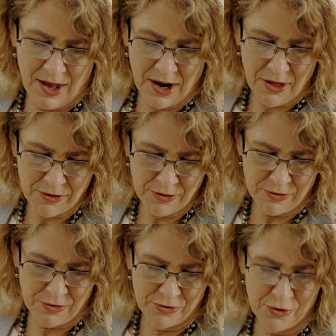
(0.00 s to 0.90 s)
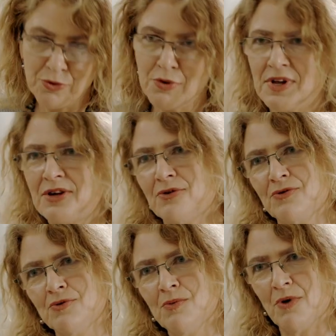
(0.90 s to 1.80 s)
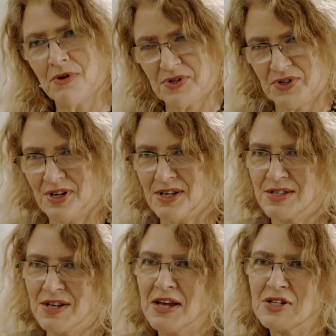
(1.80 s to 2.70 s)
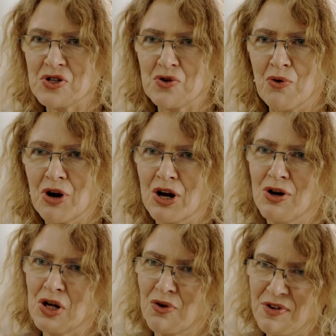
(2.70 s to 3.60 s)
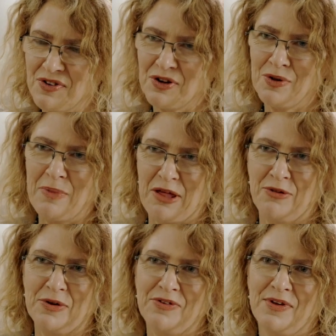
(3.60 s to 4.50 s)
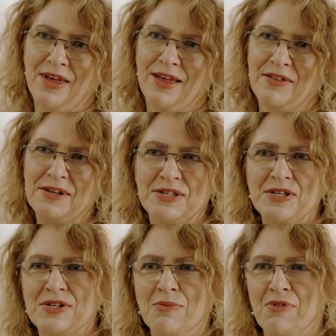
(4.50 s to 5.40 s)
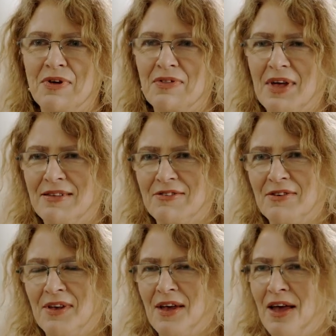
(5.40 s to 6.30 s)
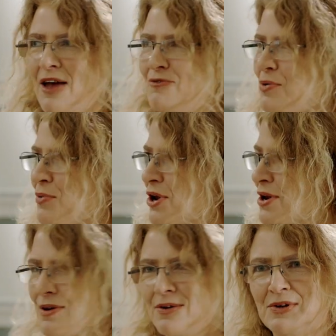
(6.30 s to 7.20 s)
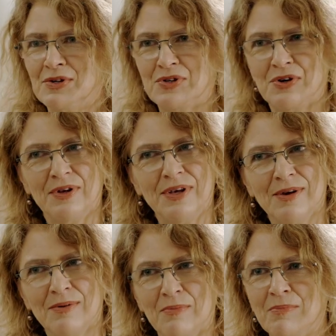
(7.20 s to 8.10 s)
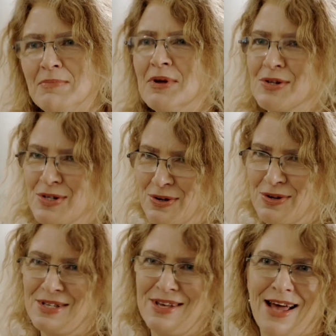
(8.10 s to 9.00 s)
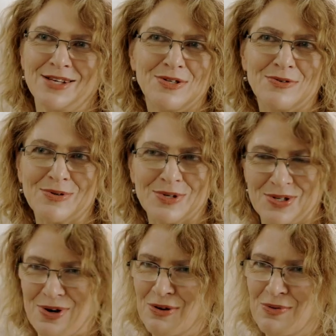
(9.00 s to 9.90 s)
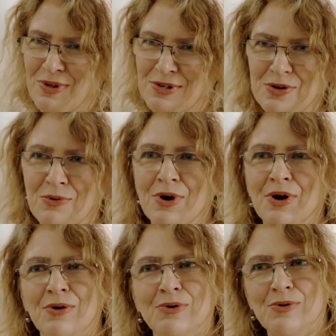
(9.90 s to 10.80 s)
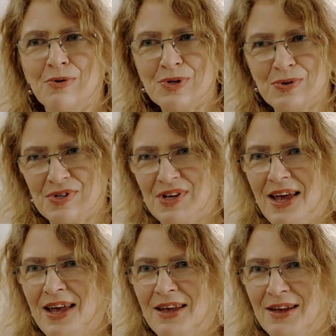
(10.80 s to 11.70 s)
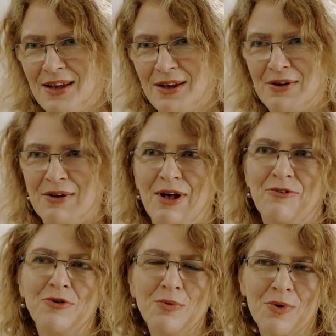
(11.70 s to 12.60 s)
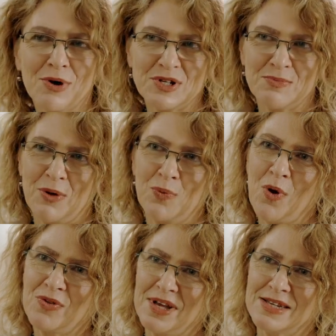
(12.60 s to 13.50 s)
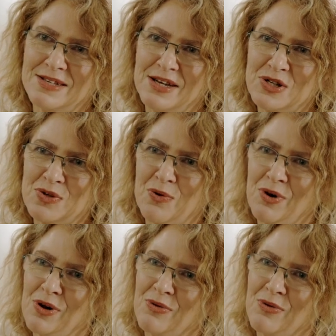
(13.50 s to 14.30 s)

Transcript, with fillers: Another tool in your toolbox is the historical critical method. This is something that everyone studying biblical studies has to start with. So, could you also say a few words about what is the historical